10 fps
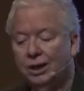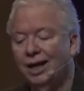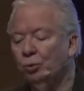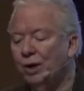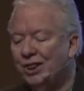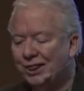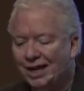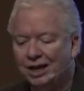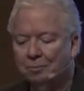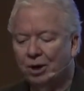and we
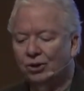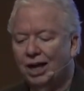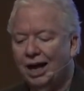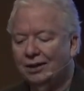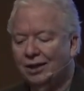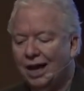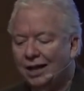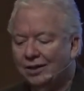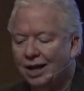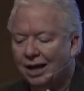think about and,
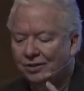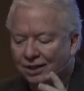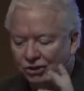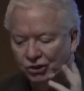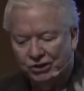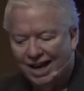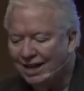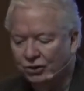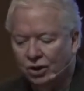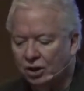and, and that
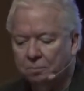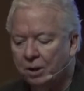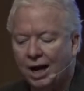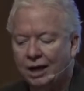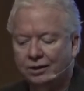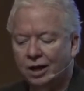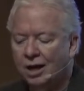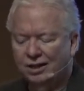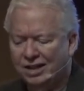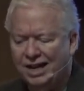stays on our mind
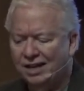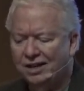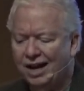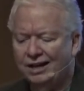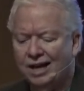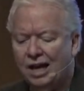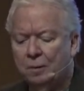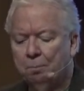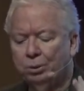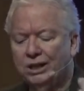day and night and
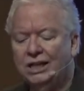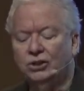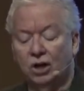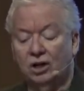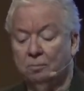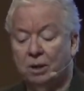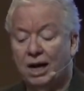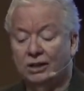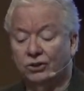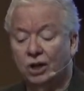it plays on our
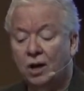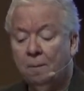minds.